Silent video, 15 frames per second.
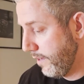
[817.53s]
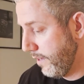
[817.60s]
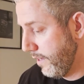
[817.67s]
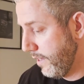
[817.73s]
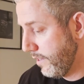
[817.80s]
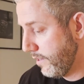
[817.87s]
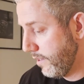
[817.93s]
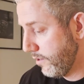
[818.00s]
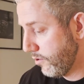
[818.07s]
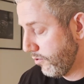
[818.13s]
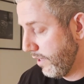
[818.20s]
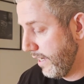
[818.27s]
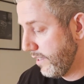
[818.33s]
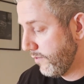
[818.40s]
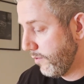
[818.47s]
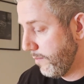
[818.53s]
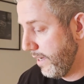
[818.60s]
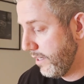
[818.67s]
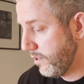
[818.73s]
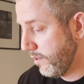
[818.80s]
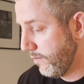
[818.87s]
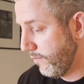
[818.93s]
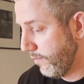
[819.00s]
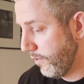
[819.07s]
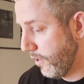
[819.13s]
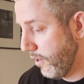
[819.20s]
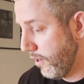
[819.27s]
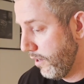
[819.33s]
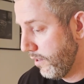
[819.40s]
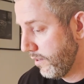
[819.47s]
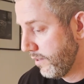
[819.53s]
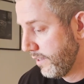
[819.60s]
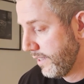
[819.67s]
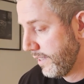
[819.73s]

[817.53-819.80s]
is the transformation flaw.